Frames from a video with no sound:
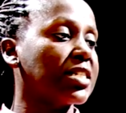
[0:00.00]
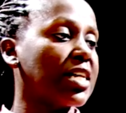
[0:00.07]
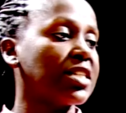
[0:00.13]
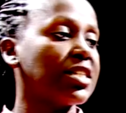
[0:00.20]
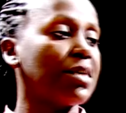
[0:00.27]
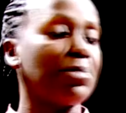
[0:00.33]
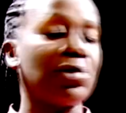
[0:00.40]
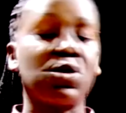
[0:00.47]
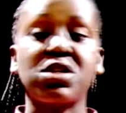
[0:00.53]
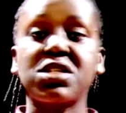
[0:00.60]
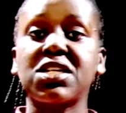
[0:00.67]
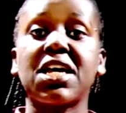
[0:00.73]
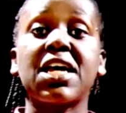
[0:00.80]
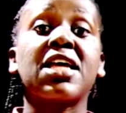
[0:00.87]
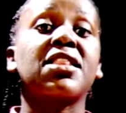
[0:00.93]
decimals
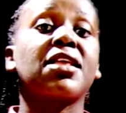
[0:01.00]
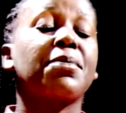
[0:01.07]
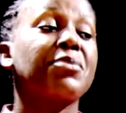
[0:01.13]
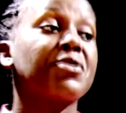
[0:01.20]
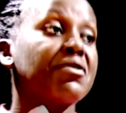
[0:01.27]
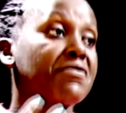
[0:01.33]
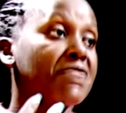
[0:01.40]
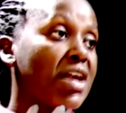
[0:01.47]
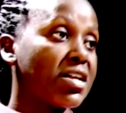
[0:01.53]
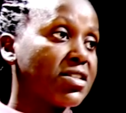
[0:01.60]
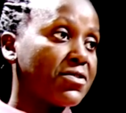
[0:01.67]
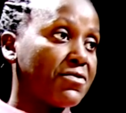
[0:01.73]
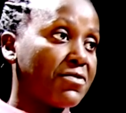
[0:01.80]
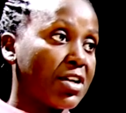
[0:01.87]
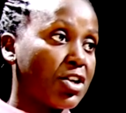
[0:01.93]
in the previous
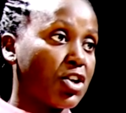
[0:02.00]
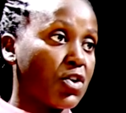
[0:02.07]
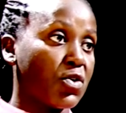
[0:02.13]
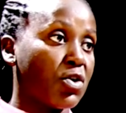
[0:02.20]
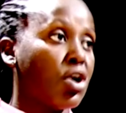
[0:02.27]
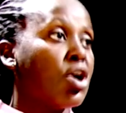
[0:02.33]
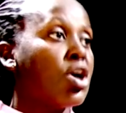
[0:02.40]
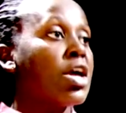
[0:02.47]
video.